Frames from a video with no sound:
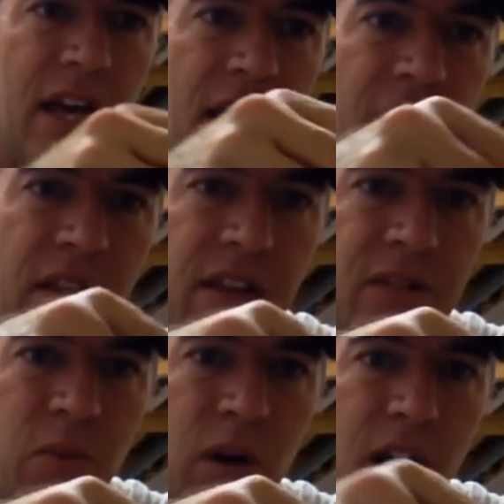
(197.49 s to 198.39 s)
And then
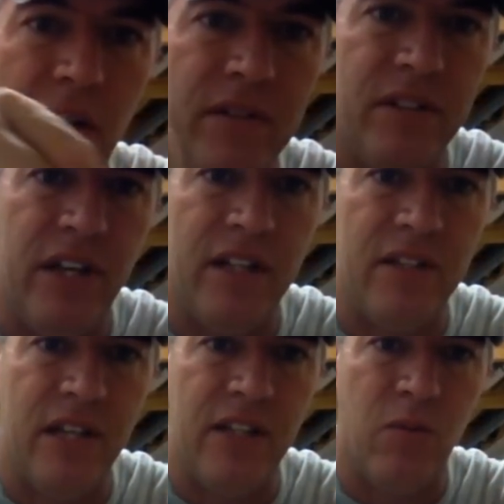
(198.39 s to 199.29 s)
this one, obviously you can
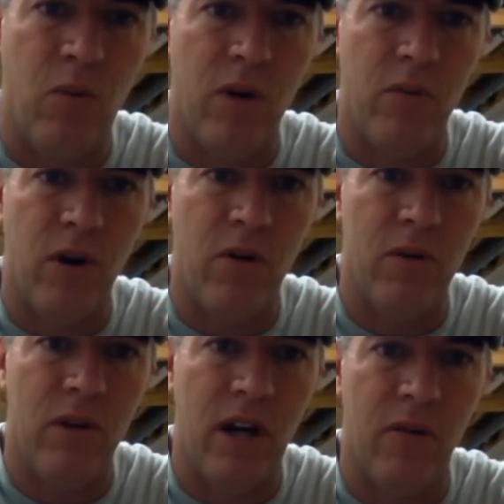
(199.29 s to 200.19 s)
see it's 1
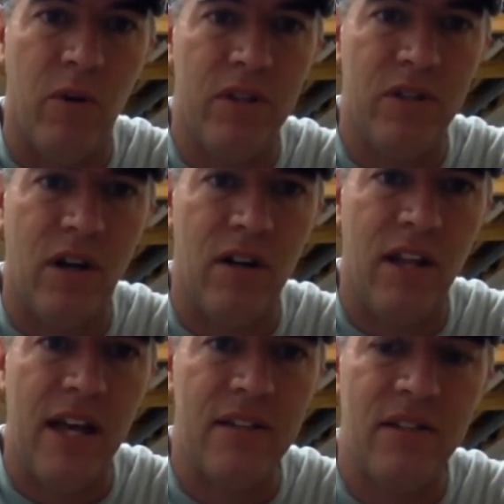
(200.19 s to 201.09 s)
row or 1 star
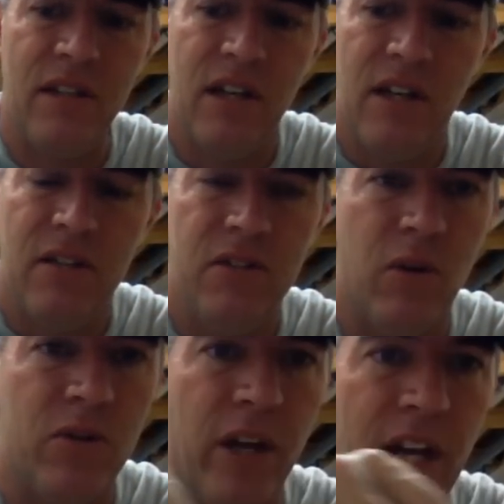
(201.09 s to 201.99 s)
less. So
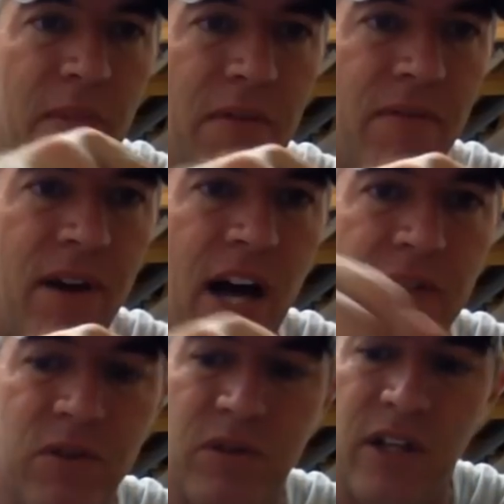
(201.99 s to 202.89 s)
it's only going to be
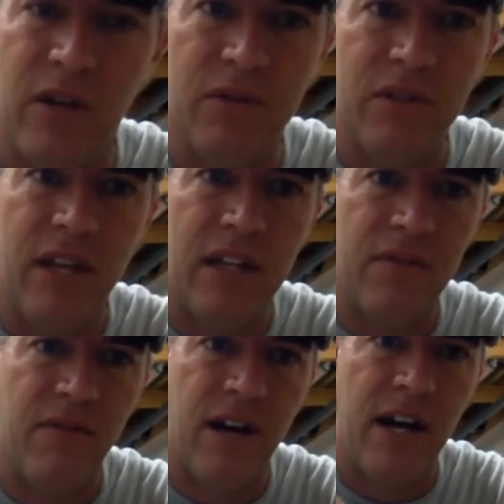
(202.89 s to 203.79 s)
5. So it's going to go 6,
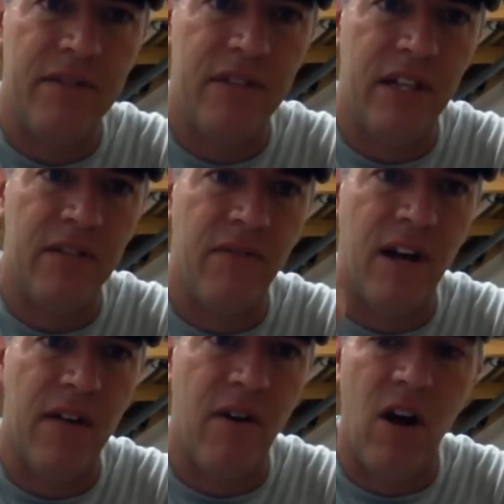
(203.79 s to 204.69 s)
5, 6,
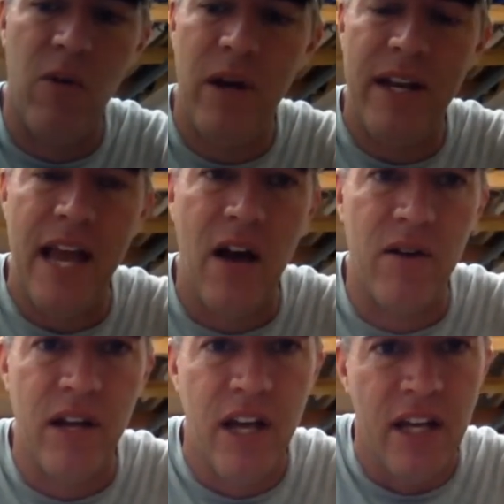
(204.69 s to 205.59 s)
5, all the way
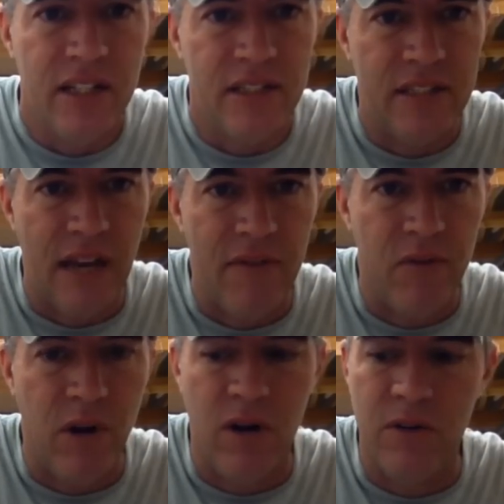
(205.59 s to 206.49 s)
down
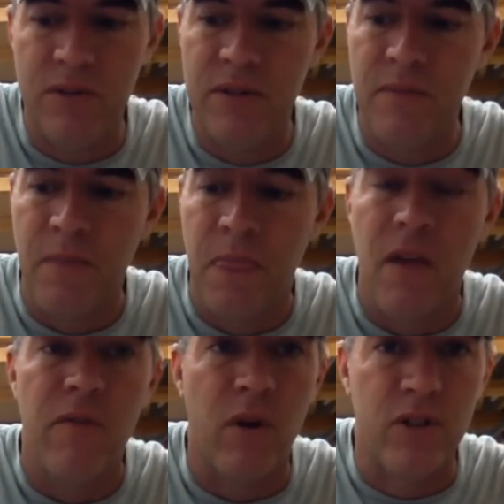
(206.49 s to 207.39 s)
7 rows
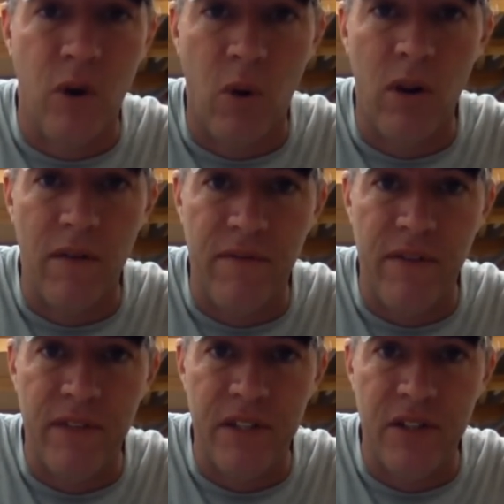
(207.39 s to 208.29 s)
for a total of
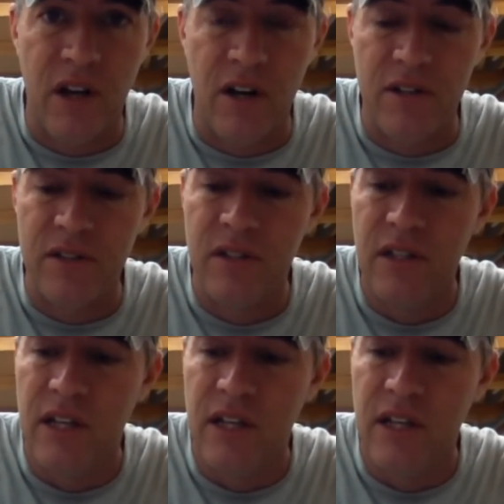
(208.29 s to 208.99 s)
50 stars.